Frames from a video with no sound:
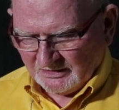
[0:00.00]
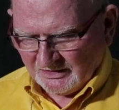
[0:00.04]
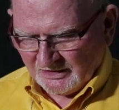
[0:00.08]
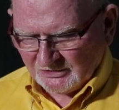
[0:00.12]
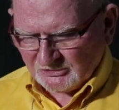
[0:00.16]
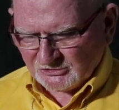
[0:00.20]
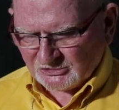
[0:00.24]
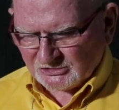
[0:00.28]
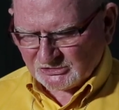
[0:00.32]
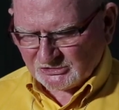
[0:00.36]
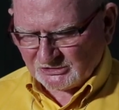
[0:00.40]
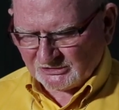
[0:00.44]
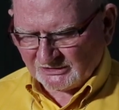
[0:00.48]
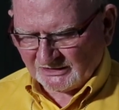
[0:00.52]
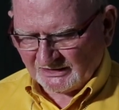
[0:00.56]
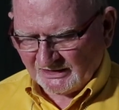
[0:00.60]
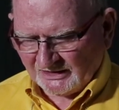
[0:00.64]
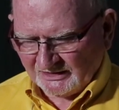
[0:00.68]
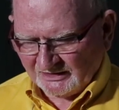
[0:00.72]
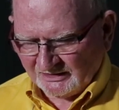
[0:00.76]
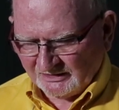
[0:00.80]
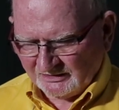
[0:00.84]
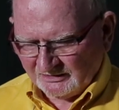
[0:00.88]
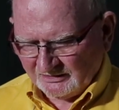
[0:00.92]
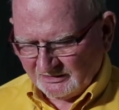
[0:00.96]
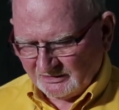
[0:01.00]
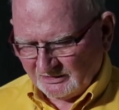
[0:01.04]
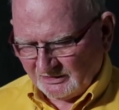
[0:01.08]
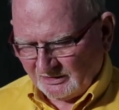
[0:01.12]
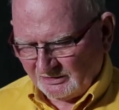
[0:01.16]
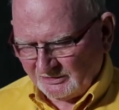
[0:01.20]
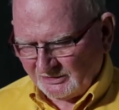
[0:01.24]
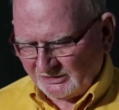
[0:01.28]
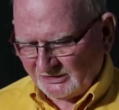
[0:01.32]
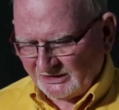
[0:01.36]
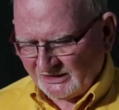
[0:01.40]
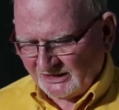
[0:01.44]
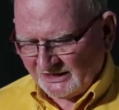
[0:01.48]
Interestingly,
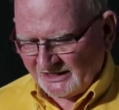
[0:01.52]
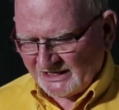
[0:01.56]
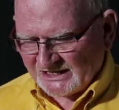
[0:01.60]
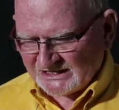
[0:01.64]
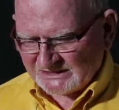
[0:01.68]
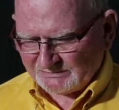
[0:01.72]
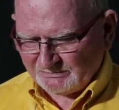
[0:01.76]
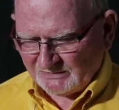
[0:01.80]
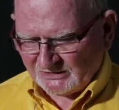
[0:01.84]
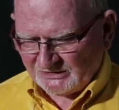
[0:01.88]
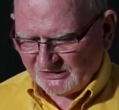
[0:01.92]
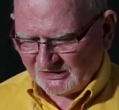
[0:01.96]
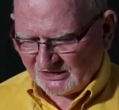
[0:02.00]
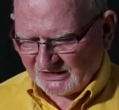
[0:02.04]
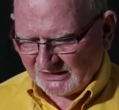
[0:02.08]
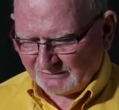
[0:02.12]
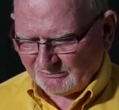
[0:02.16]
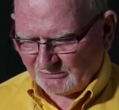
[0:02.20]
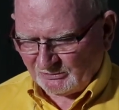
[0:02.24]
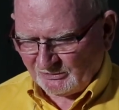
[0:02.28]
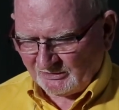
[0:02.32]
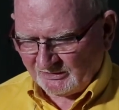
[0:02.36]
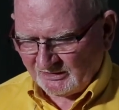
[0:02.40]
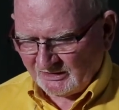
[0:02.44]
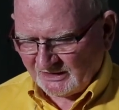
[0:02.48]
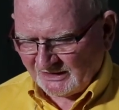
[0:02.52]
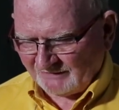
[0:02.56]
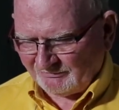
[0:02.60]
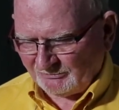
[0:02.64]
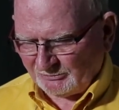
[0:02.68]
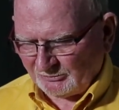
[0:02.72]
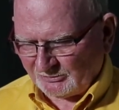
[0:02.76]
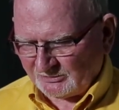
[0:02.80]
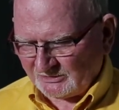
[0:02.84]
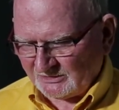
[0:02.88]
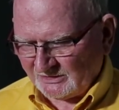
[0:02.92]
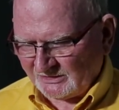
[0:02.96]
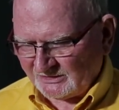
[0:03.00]
Linda asked me to come and have a
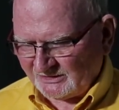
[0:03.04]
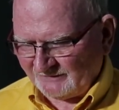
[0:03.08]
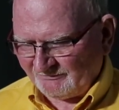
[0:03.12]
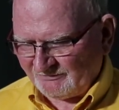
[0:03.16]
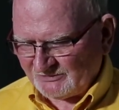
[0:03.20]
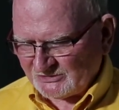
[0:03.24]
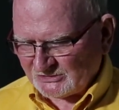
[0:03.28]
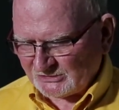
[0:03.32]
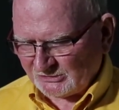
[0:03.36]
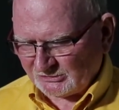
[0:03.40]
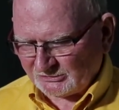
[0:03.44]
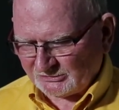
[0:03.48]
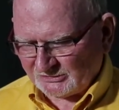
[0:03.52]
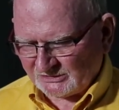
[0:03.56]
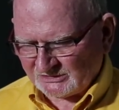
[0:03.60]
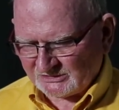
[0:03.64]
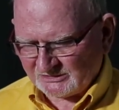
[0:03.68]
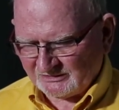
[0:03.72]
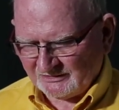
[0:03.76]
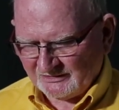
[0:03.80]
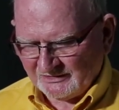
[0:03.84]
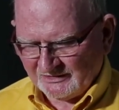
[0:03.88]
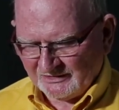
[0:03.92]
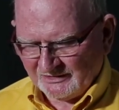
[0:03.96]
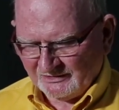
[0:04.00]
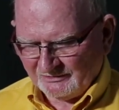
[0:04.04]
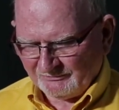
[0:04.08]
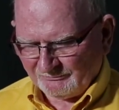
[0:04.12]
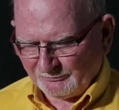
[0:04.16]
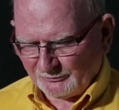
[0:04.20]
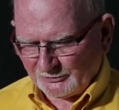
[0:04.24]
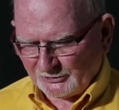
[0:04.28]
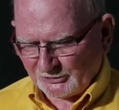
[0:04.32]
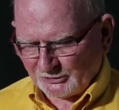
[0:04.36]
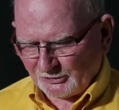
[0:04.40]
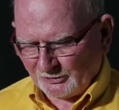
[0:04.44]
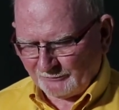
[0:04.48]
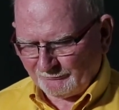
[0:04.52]
look at the facilities
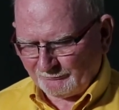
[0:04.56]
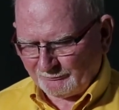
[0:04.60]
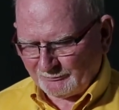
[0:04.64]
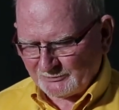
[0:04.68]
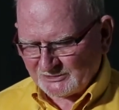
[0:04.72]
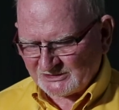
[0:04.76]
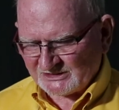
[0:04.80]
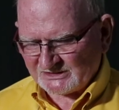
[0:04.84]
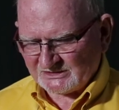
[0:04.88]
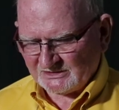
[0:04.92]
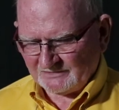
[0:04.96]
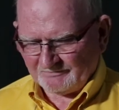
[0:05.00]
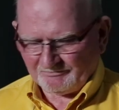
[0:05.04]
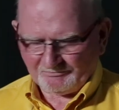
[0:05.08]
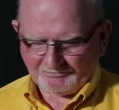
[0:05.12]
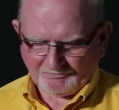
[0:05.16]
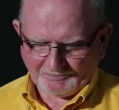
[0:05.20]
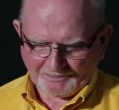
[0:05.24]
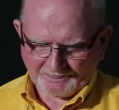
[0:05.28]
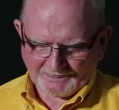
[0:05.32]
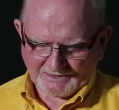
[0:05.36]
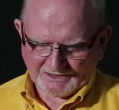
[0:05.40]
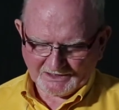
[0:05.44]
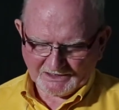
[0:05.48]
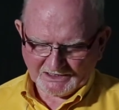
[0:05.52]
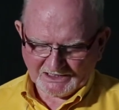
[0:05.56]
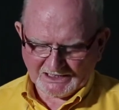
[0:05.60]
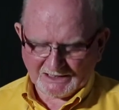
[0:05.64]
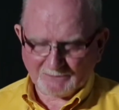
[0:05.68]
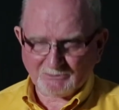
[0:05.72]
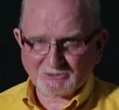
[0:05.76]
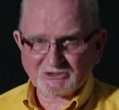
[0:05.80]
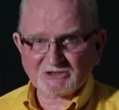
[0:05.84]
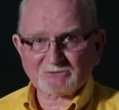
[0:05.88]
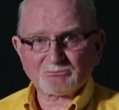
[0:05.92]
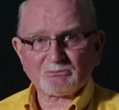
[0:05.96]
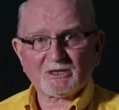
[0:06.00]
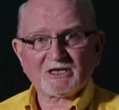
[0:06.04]
for the conference. I
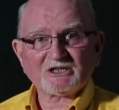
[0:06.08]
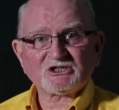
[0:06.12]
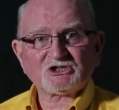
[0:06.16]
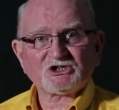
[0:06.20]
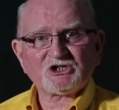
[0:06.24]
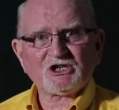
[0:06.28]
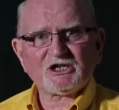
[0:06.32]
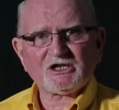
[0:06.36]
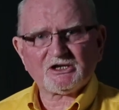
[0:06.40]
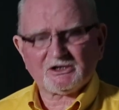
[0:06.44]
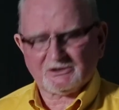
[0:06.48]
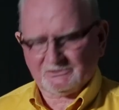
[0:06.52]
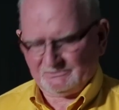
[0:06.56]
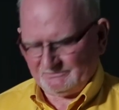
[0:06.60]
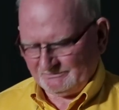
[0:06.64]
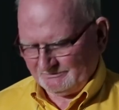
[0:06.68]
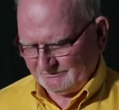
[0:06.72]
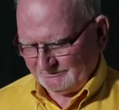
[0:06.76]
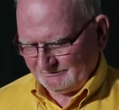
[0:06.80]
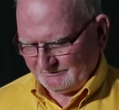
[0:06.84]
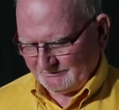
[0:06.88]
was in my chair.